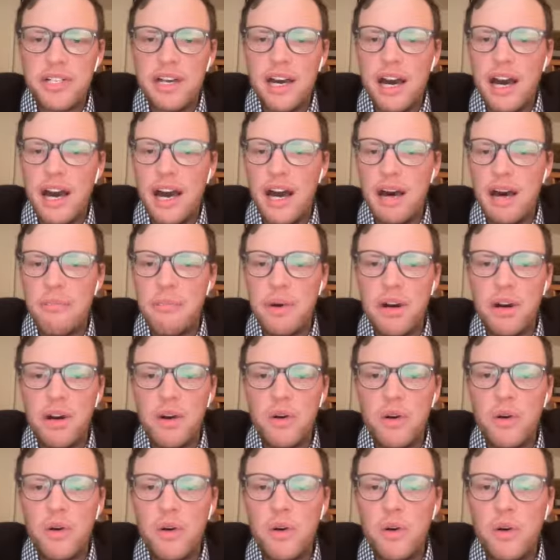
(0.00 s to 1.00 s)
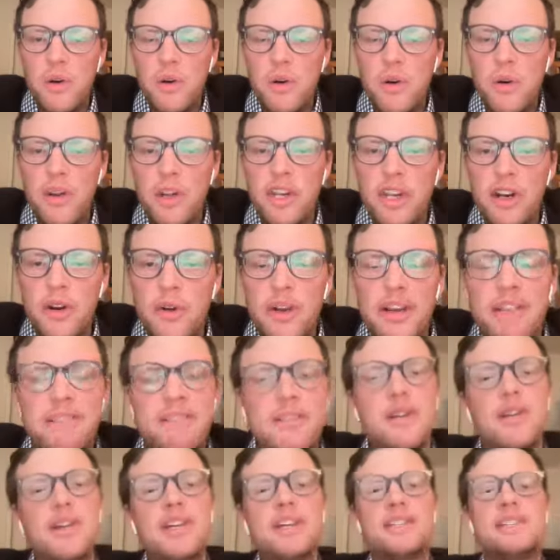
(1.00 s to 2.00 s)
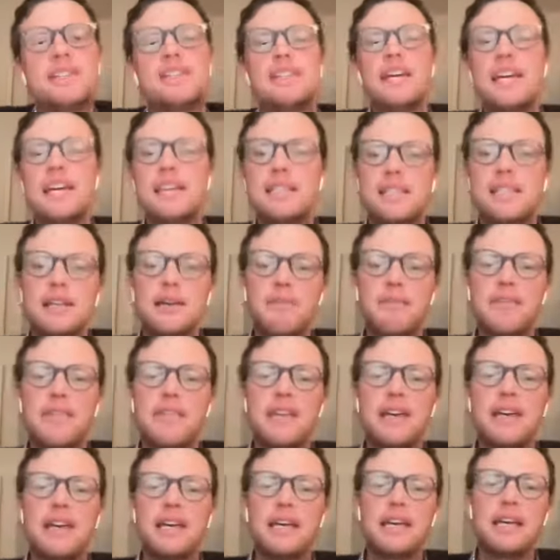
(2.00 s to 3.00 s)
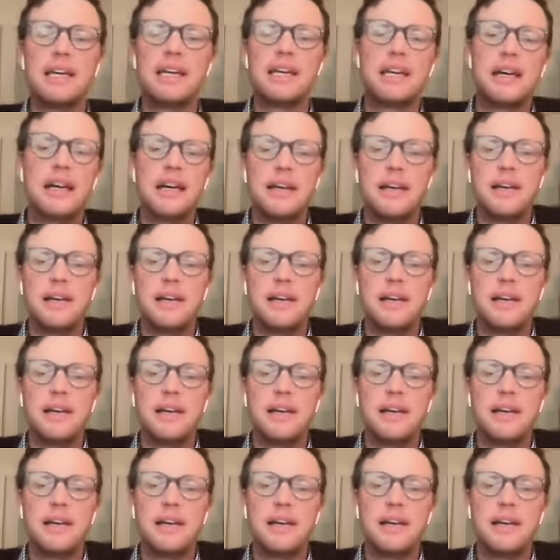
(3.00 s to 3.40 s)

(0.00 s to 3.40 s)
you know, if you could say something